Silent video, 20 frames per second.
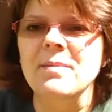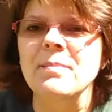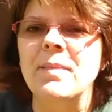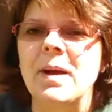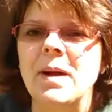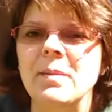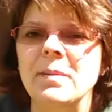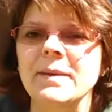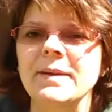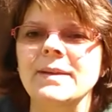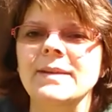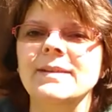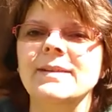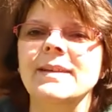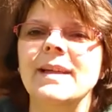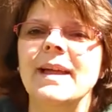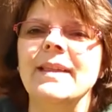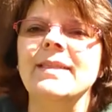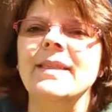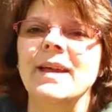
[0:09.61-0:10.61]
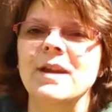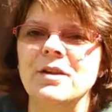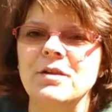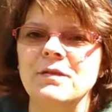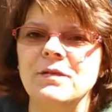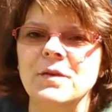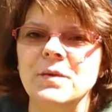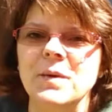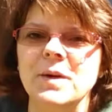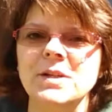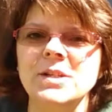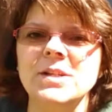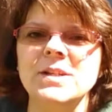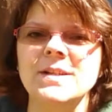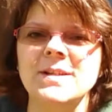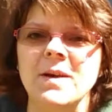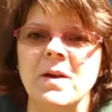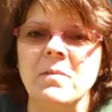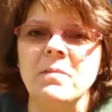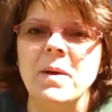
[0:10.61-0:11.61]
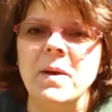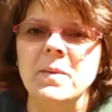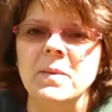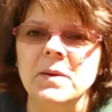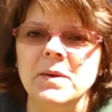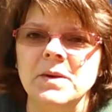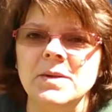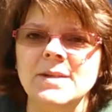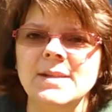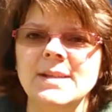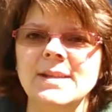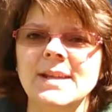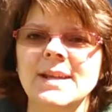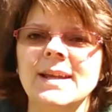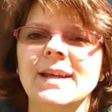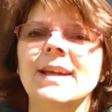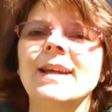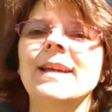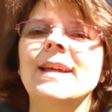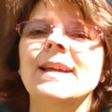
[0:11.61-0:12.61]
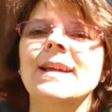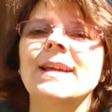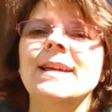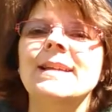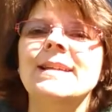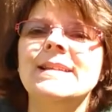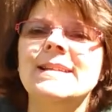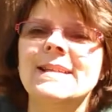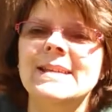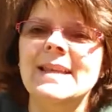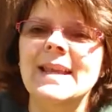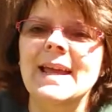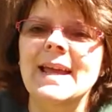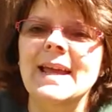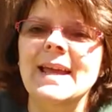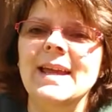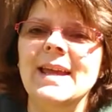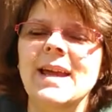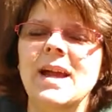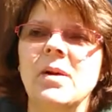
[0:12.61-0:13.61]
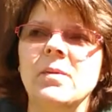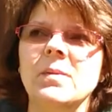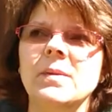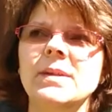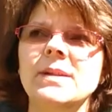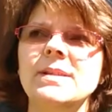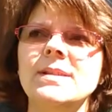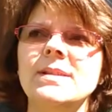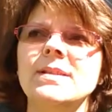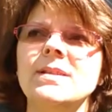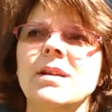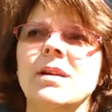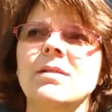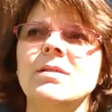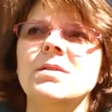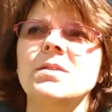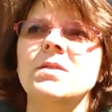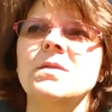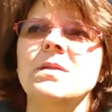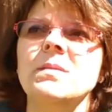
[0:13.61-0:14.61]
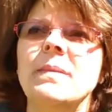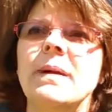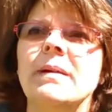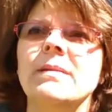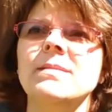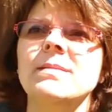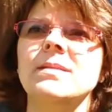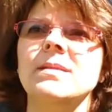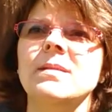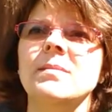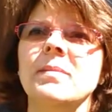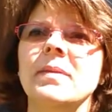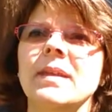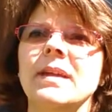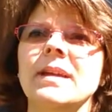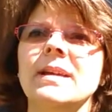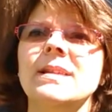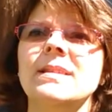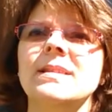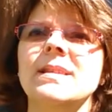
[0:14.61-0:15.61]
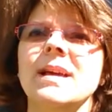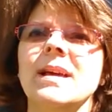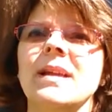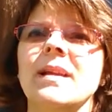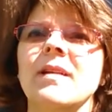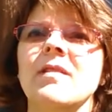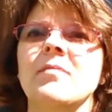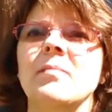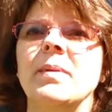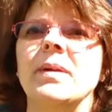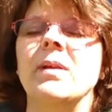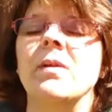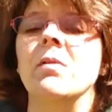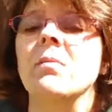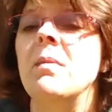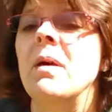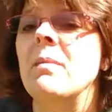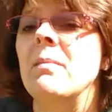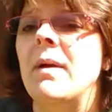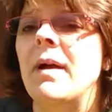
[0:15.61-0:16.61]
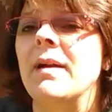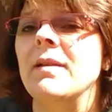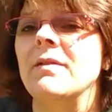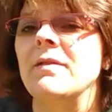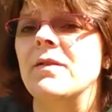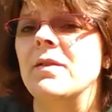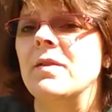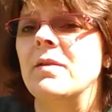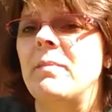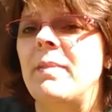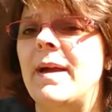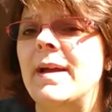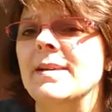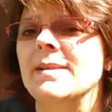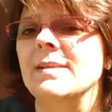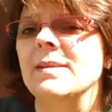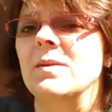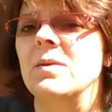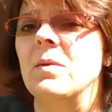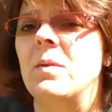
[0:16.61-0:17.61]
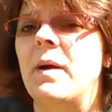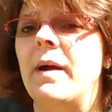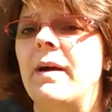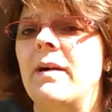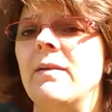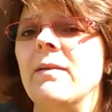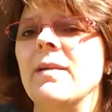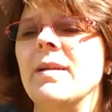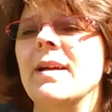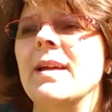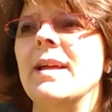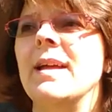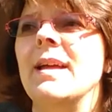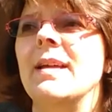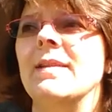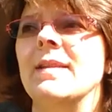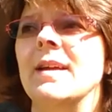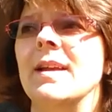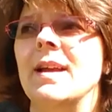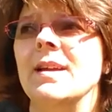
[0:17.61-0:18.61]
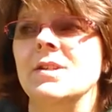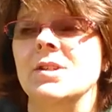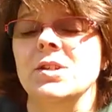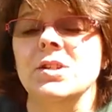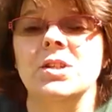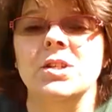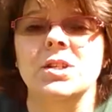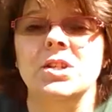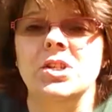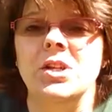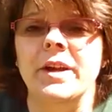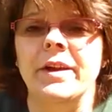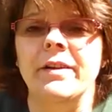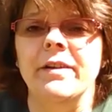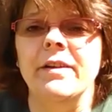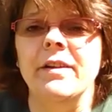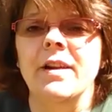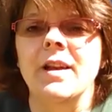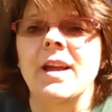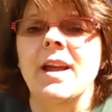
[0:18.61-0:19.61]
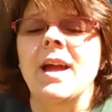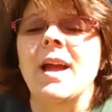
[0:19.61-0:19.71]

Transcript: Bobby, and thank you for watching Salt My Words. Today, I wanted to talk to you about some things that have been on my mind for the past little while that I should just share.